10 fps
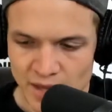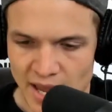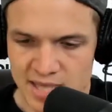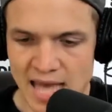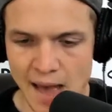
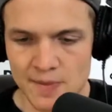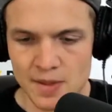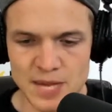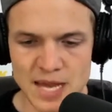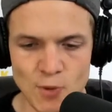is
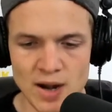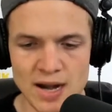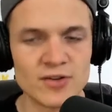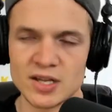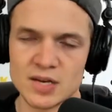that people want
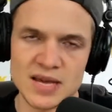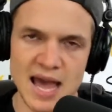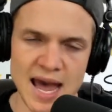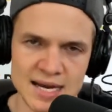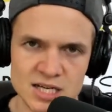everything to be
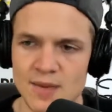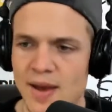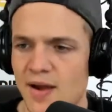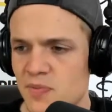handed to them.